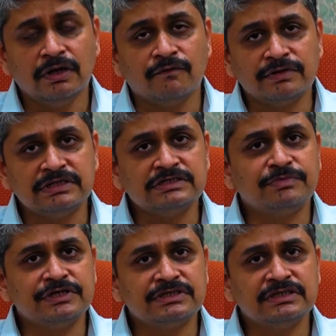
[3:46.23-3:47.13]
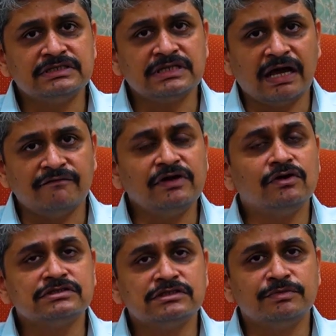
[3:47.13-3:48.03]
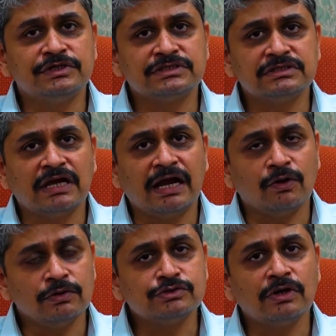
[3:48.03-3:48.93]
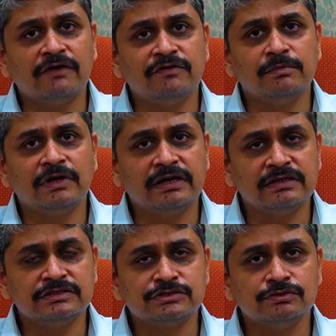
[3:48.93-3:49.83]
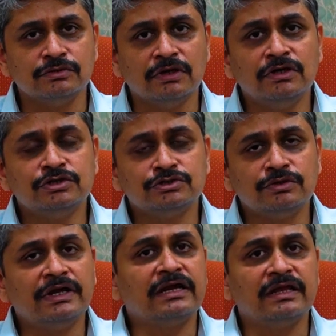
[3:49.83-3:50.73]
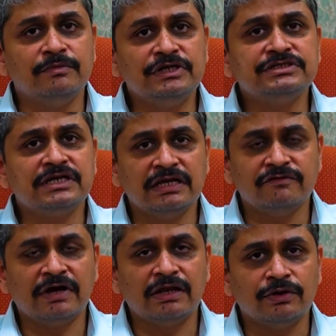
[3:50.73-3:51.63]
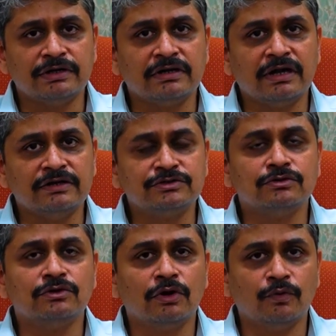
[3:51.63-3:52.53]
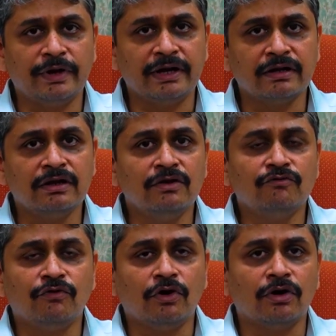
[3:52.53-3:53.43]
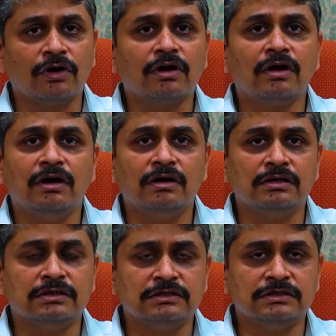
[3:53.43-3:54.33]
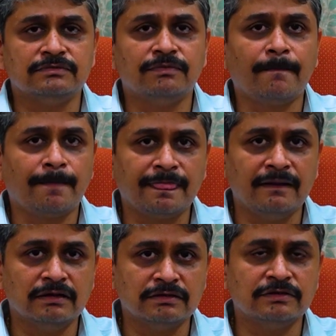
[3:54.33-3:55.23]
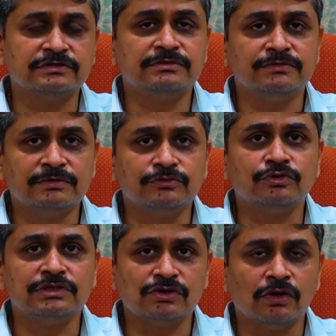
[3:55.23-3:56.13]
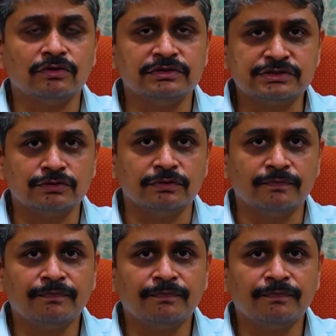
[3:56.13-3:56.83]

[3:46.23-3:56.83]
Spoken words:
Whether his patient is having constipation and also having blood in the stool should get immediately evaluated and should not wait for the symptom to resolve on its own.